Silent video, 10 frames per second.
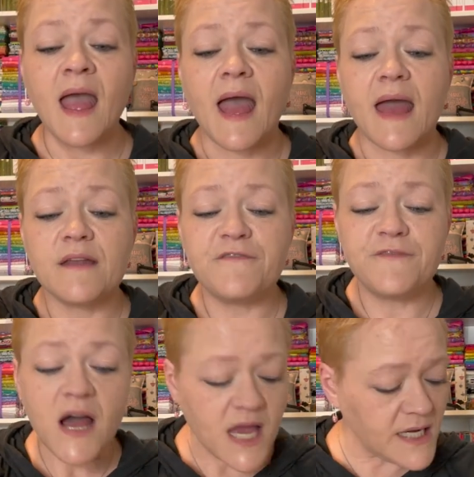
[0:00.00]
And
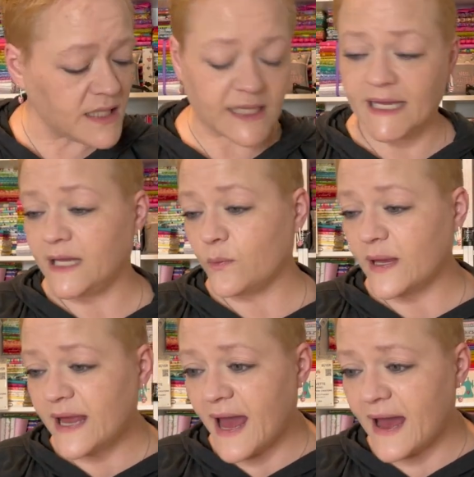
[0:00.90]
finally,
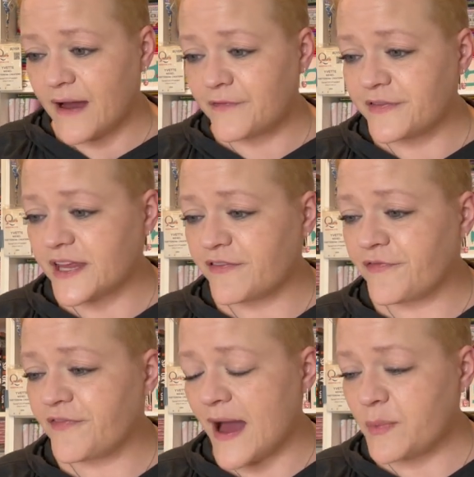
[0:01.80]
we have the
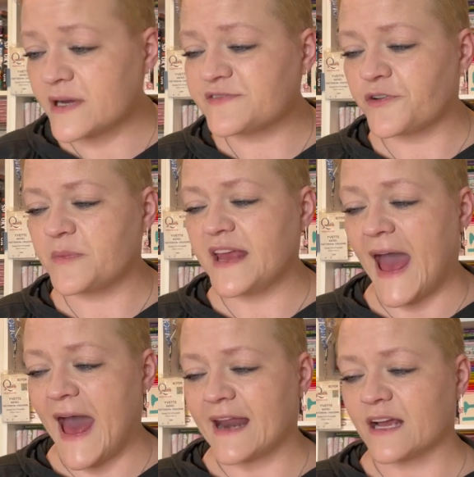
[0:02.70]
Fabrics from the
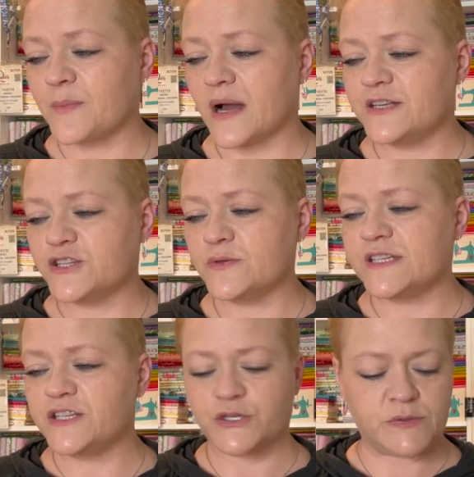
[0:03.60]
Attic by
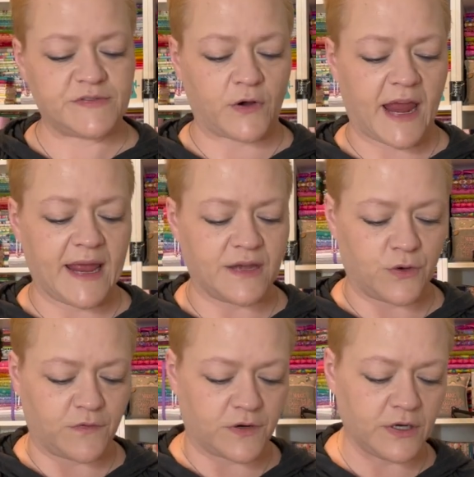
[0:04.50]
Juicy Juice for
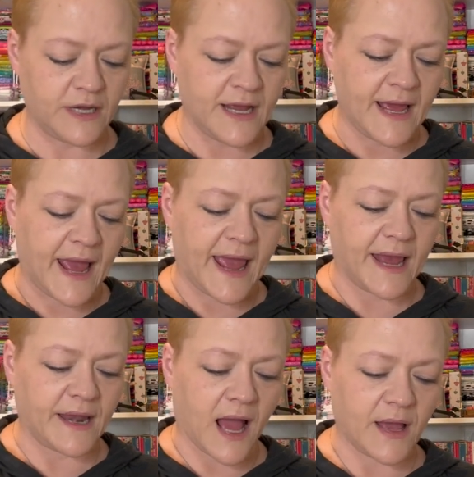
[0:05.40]
Andover.
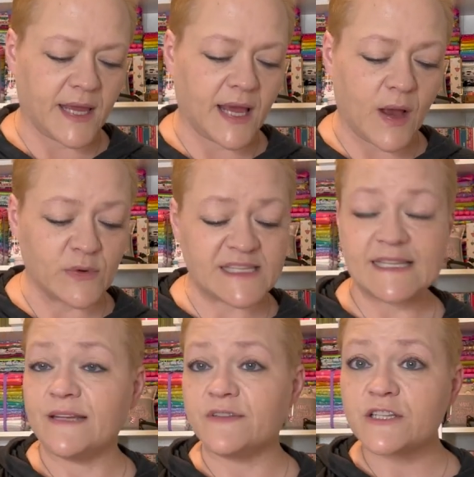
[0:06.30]
And I
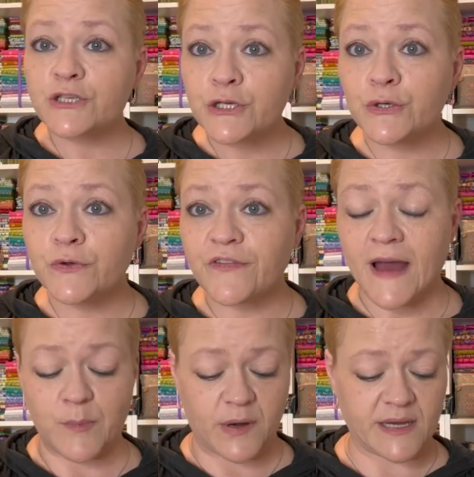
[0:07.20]
received two
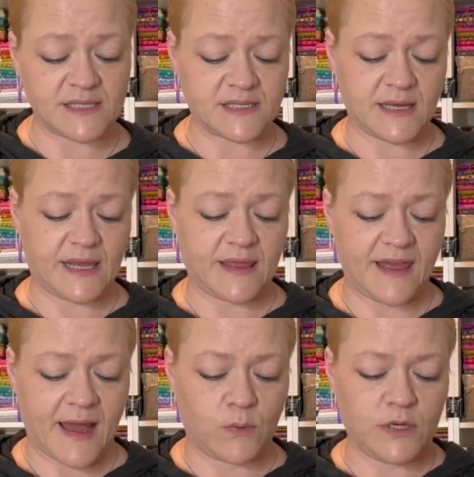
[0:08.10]
fabrics in
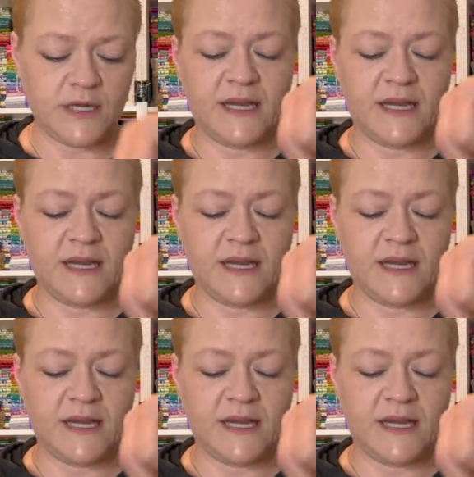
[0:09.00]
that one.